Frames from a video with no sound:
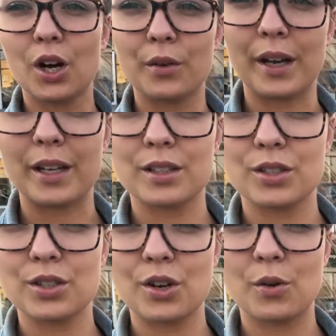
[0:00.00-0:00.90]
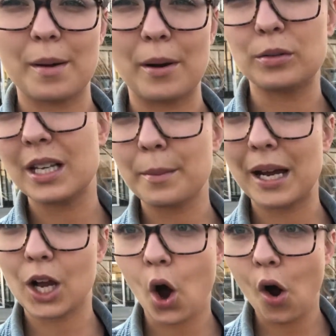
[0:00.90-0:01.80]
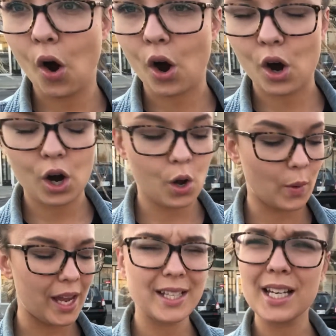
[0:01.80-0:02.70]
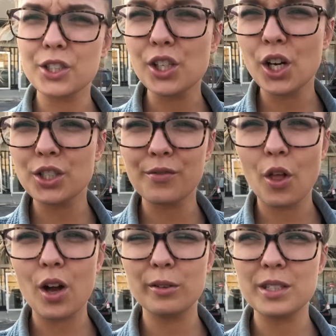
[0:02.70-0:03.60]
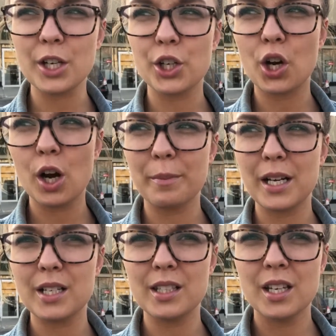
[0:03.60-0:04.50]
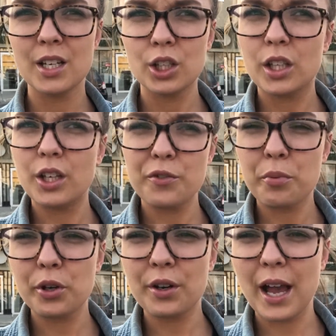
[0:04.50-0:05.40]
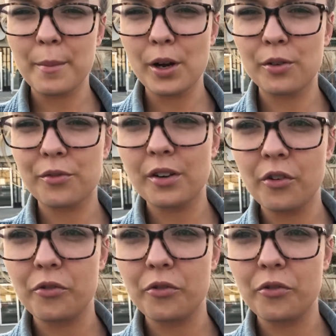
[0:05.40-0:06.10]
All right, so I'm outside of my car. Okay, it's actually hard to vlog outside of your car because then you have to pull your camera out in front of